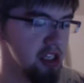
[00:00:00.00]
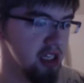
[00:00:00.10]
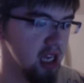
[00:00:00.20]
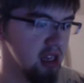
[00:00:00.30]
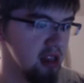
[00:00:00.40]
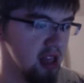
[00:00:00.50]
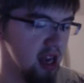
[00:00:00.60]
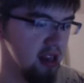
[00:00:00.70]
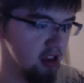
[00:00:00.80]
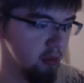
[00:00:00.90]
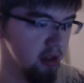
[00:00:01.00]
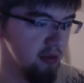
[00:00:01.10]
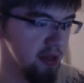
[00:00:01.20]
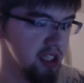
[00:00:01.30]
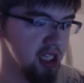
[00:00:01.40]
and negate status ailments,
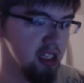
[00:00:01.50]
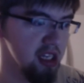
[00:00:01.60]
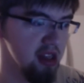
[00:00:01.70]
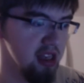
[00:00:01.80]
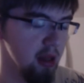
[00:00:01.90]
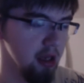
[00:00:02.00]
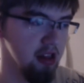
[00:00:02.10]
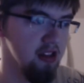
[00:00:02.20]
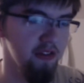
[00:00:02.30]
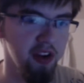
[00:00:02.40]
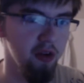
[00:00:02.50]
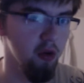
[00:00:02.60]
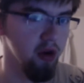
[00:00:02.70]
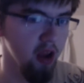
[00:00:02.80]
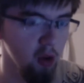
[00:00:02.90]
which you can just get like a sphere or
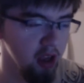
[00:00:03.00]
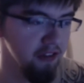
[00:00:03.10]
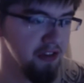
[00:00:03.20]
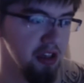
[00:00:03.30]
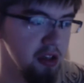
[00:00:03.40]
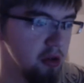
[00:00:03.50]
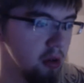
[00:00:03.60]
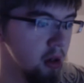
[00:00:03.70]
an Elgift to do.